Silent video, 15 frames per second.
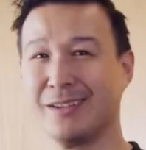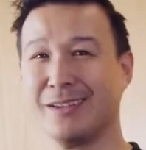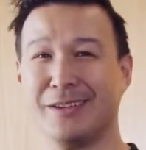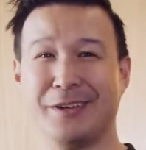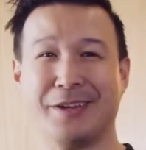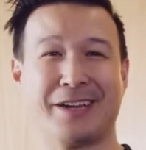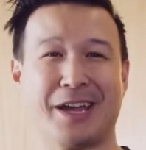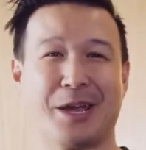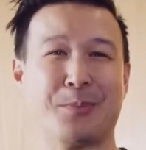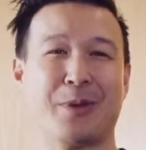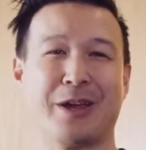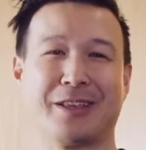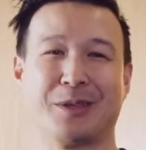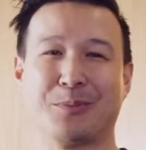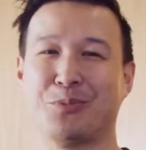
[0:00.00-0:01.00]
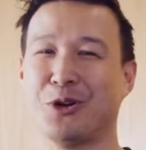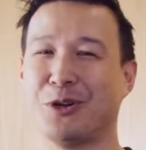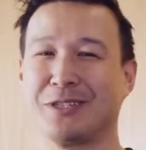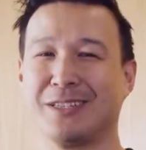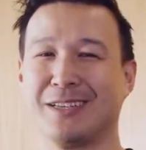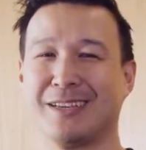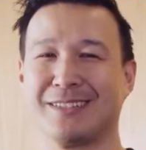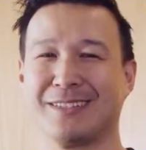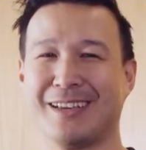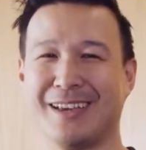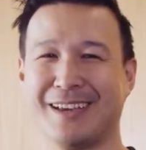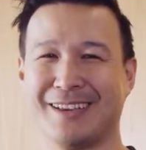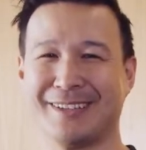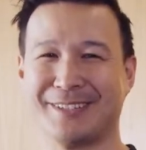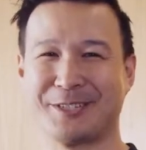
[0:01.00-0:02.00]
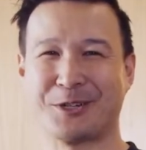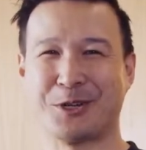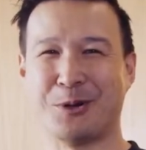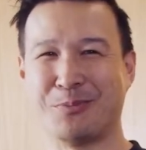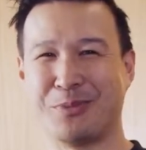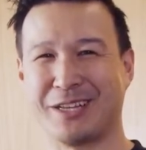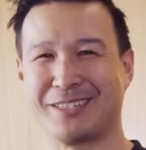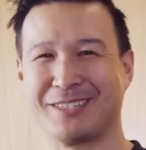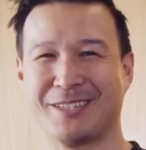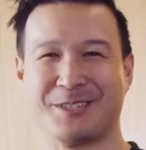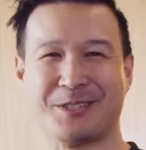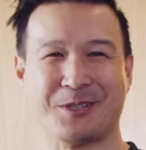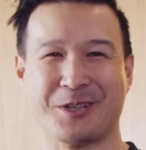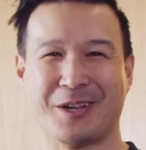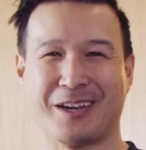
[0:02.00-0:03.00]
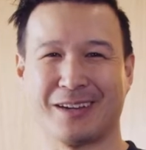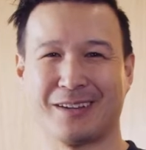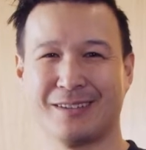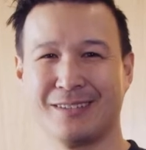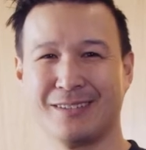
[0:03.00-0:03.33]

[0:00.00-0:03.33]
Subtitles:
you can make the process as complex as you like,